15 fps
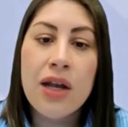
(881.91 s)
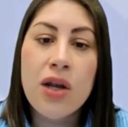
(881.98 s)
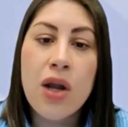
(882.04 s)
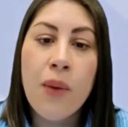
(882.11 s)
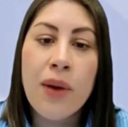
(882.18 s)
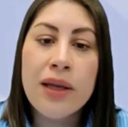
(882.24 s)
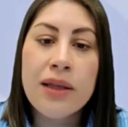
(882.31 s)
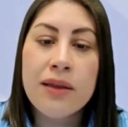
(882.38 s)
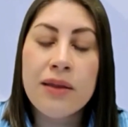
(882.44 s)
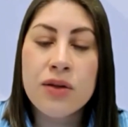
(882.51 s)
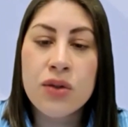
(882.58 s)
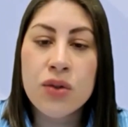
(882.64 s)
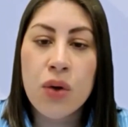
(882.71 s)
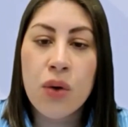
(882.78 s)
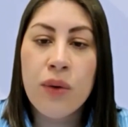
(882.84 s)
knowing that the
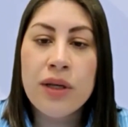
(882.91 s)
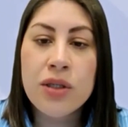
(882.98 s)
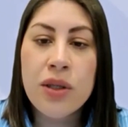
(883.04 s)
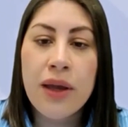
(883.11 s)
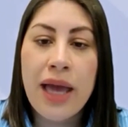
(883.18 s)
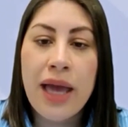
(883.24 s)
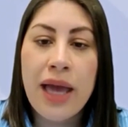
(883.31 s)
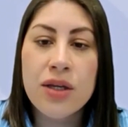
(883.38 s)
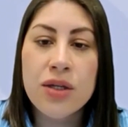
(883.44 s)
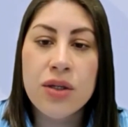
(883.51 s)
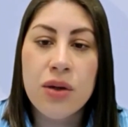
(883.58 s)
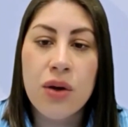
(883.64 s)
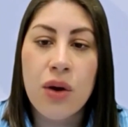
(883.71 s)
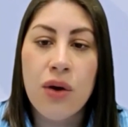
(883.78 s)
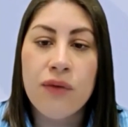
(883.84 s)
storage
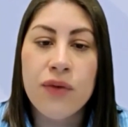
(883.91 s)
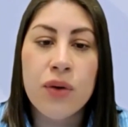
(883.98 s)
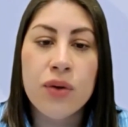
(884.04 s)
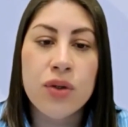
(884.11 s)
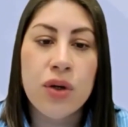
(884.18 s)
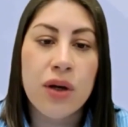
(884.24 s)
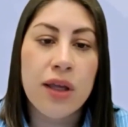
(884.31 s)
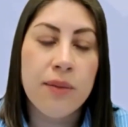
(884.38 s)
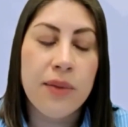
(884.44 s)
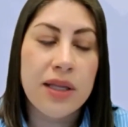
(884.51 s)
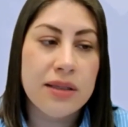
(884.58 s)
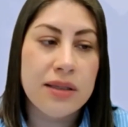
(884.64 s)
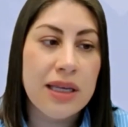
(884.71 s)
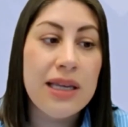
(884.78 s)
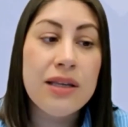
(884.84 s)
location of your documents